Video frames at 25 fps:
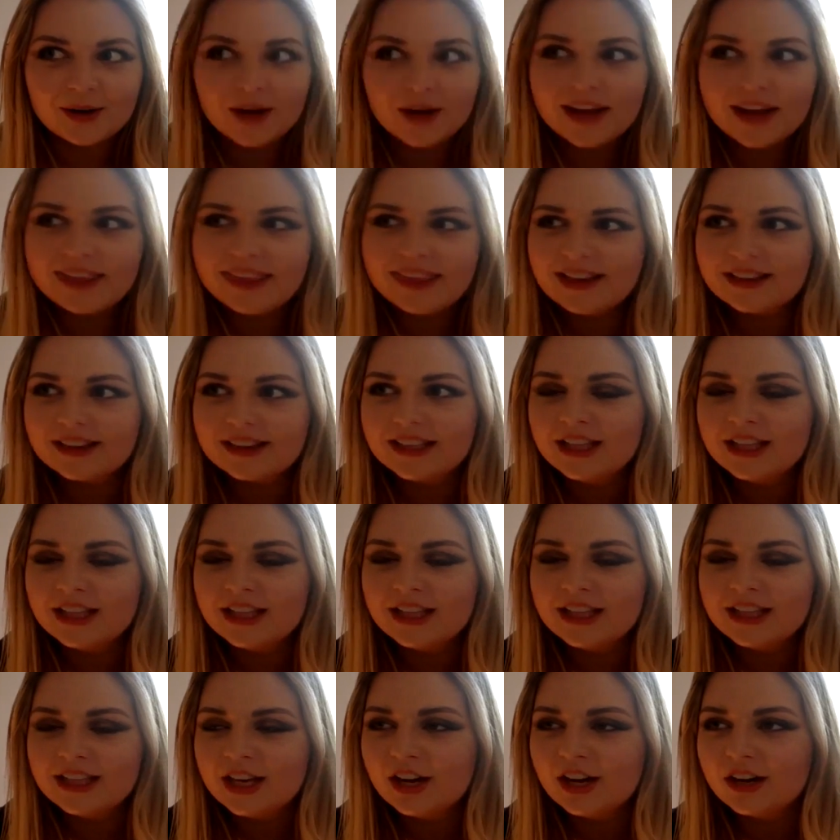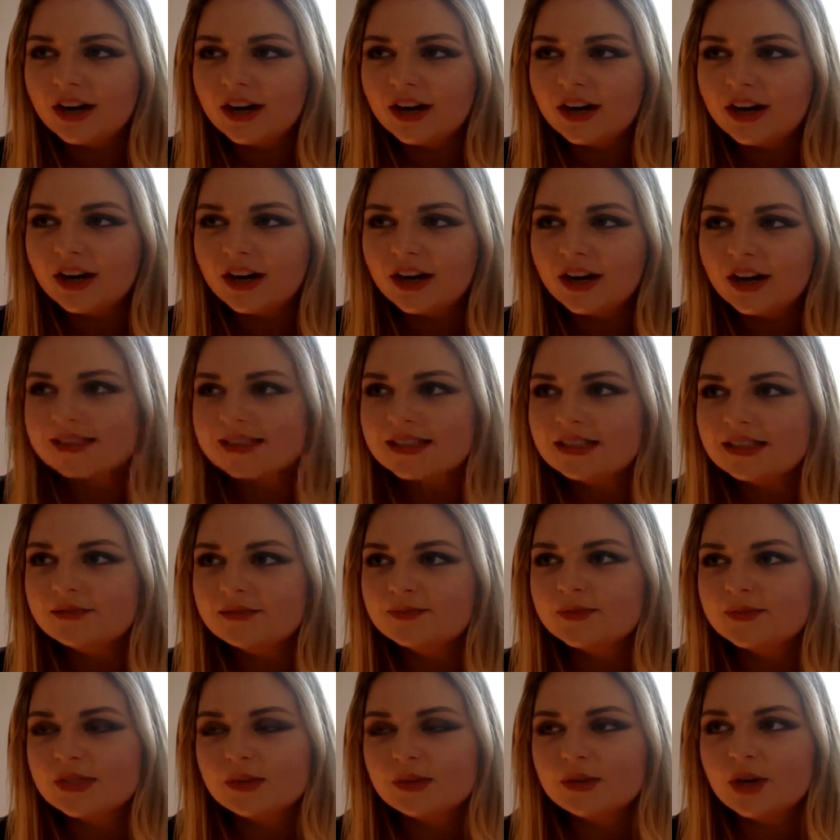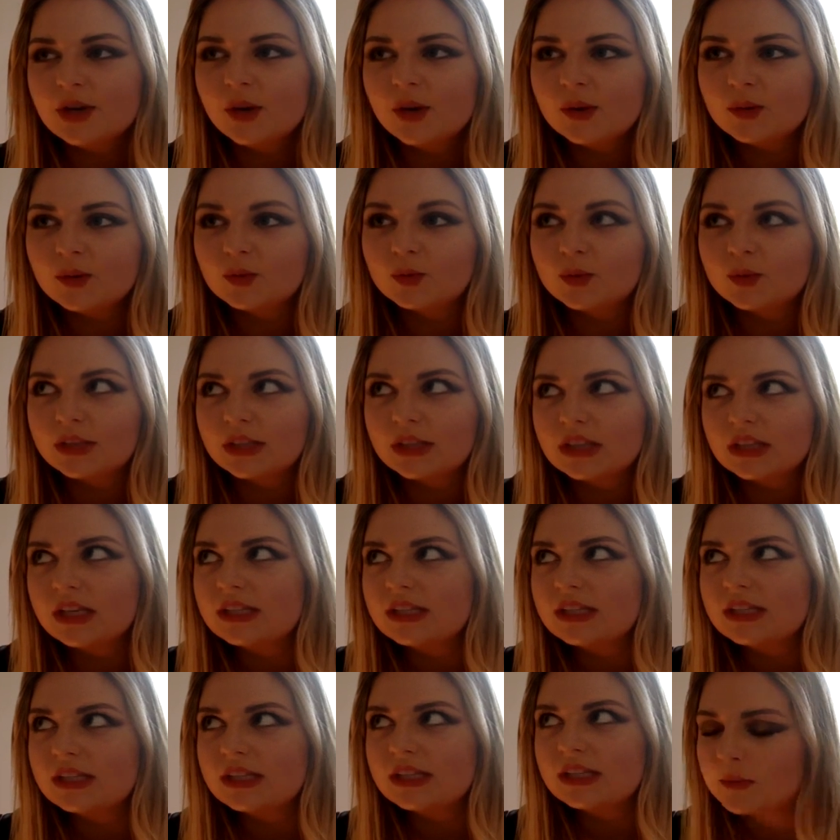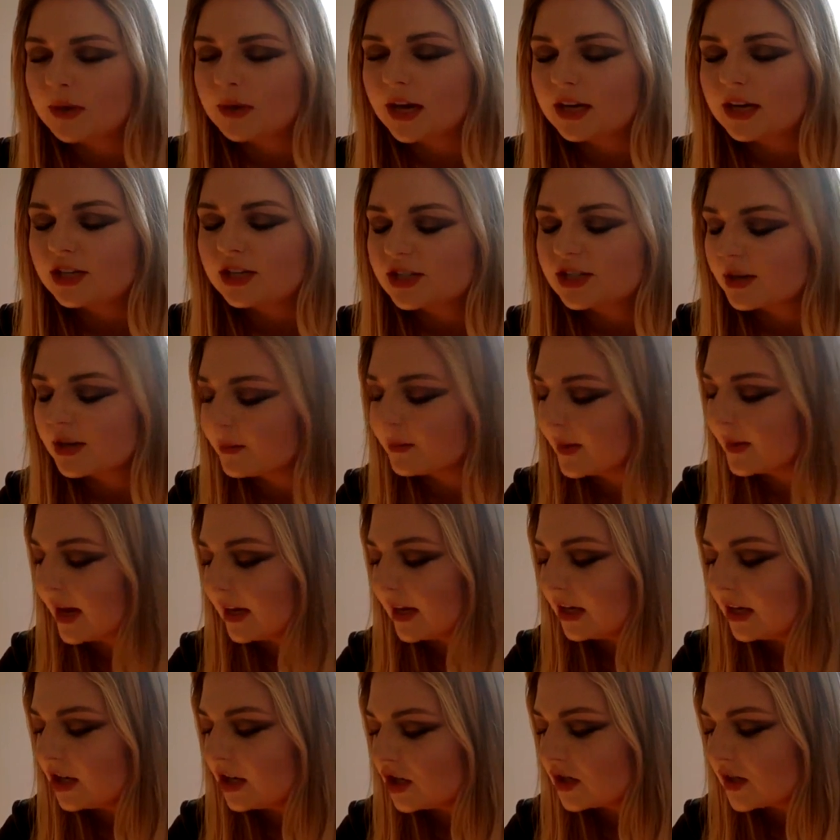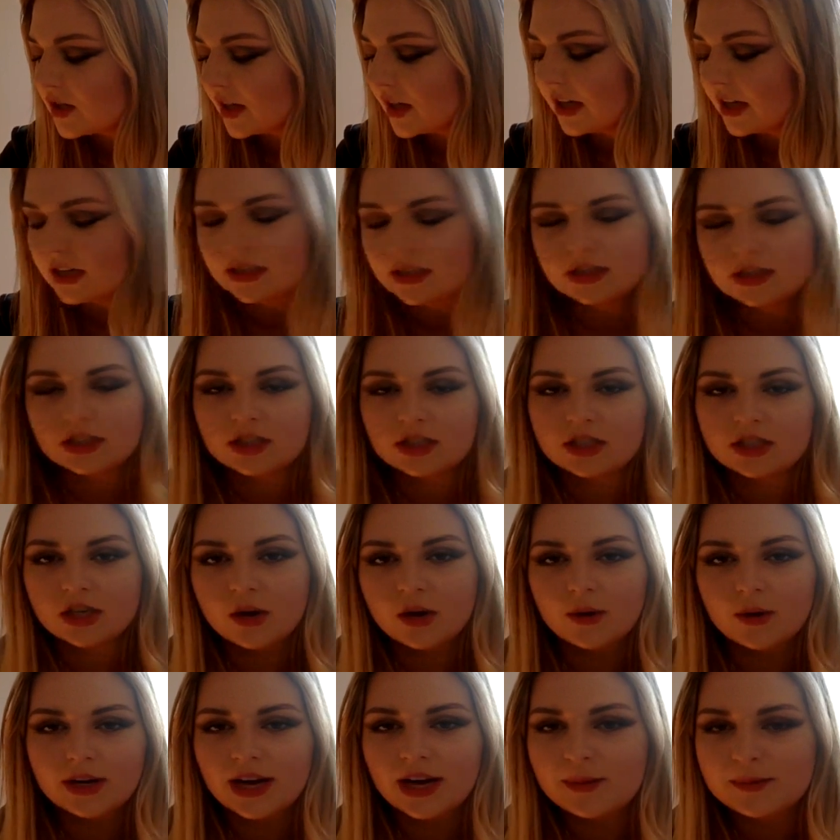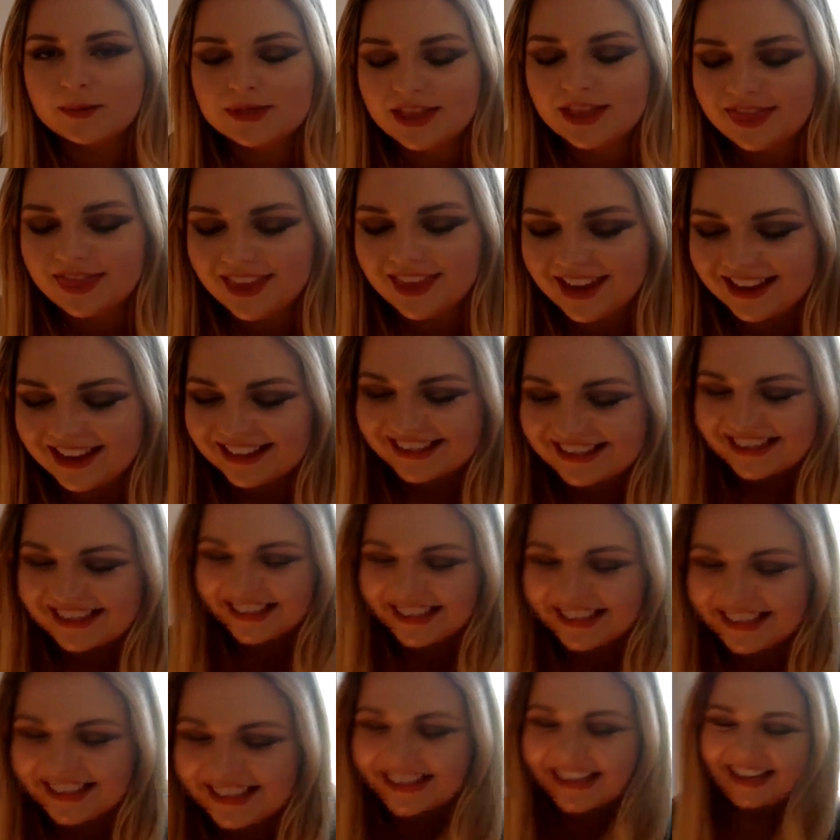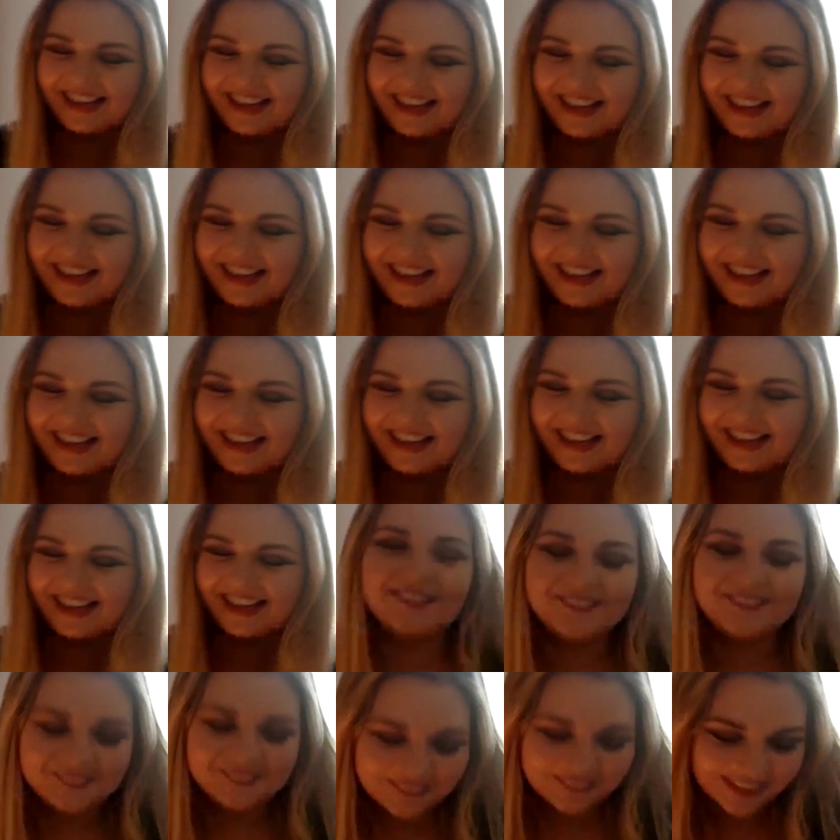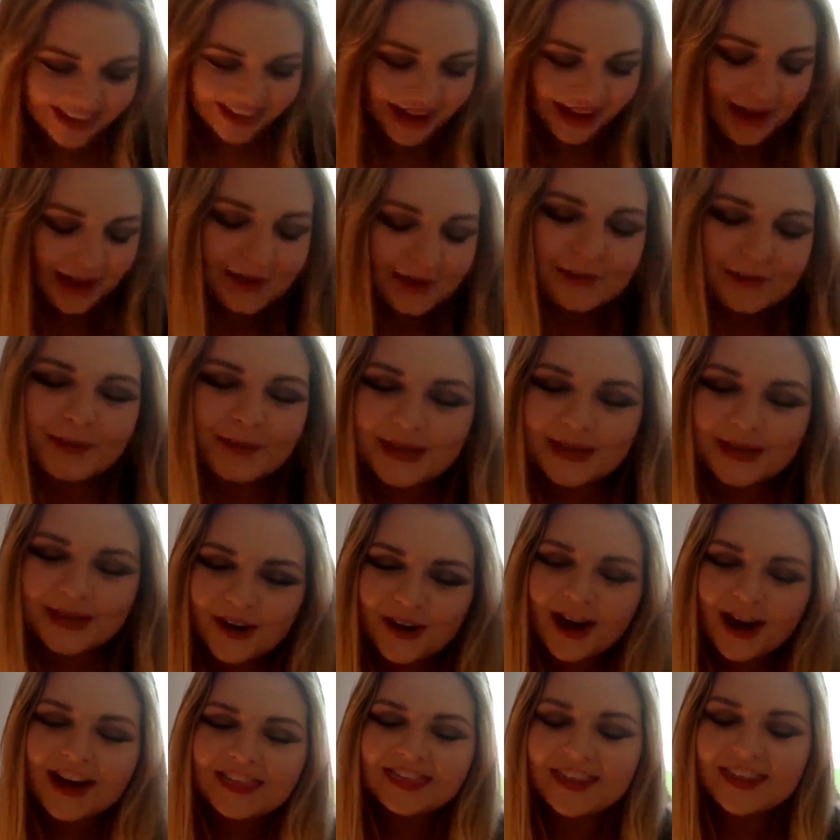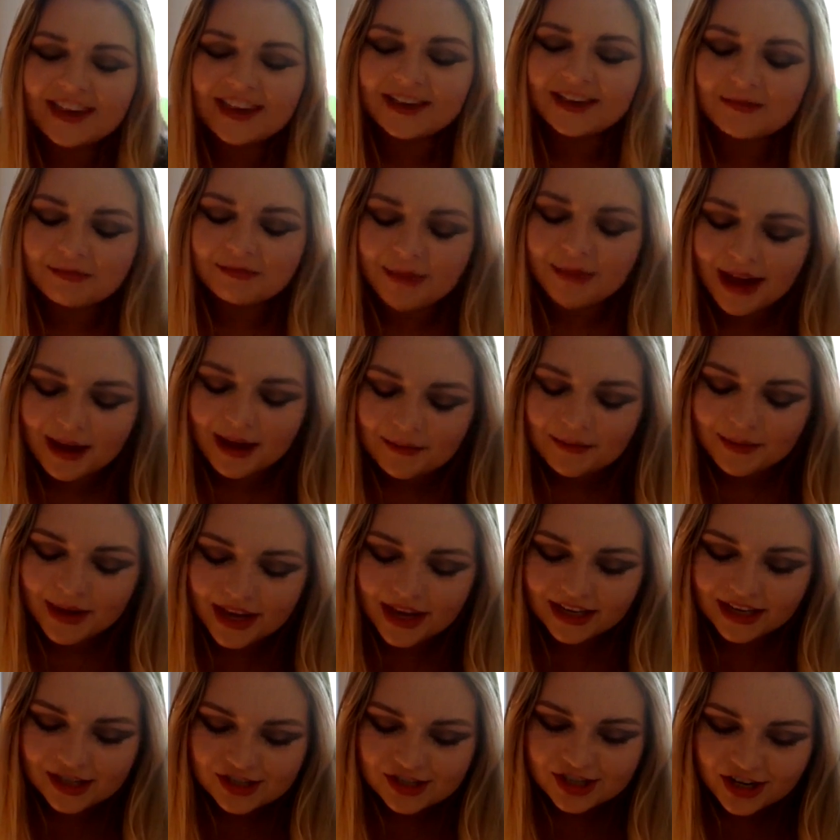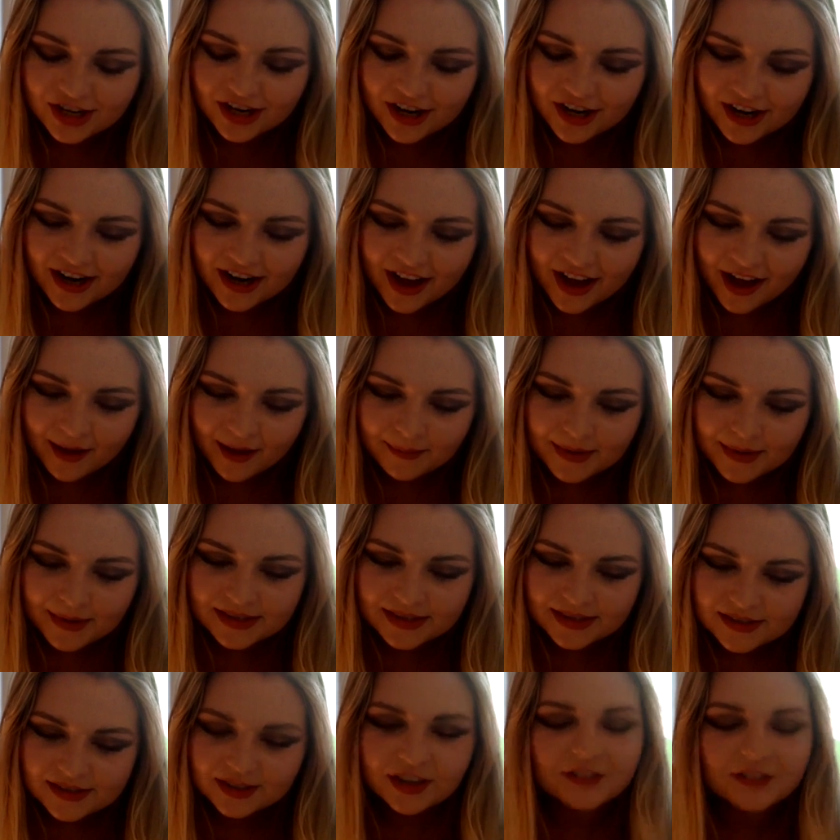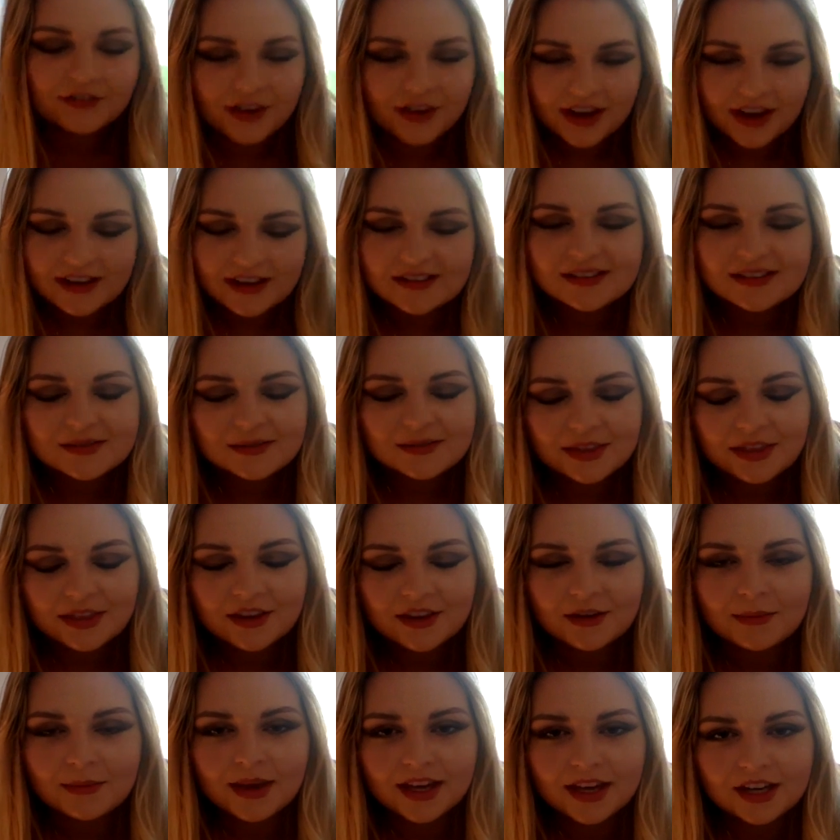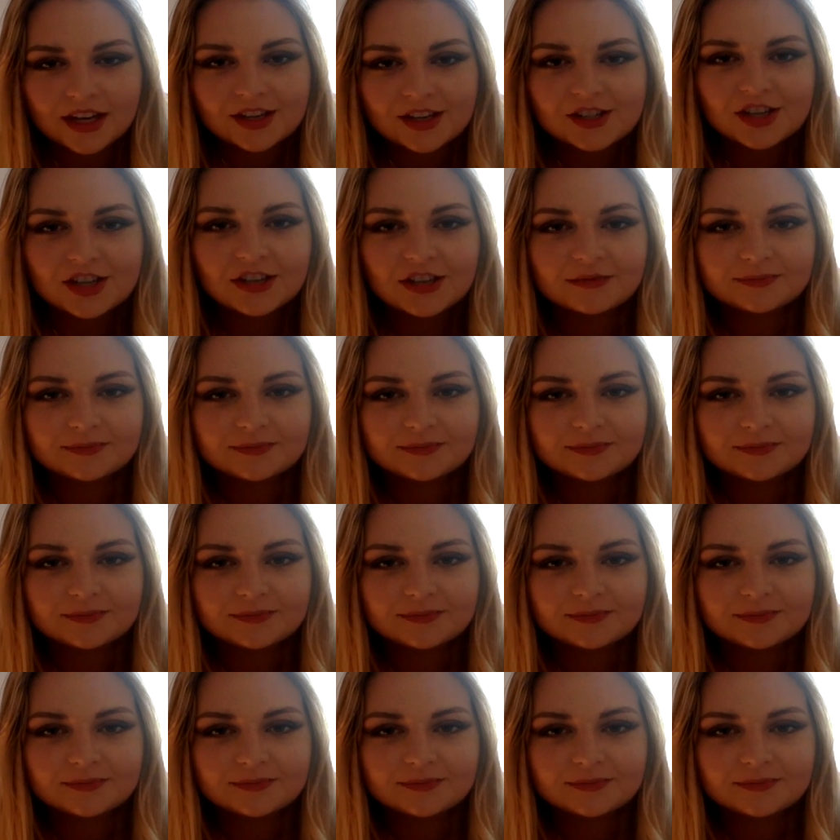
I think you know, honestly, so no one really tells me much. I'm kind of just like showing up to things. um, but no, I think my manager um, is good friends with their manager.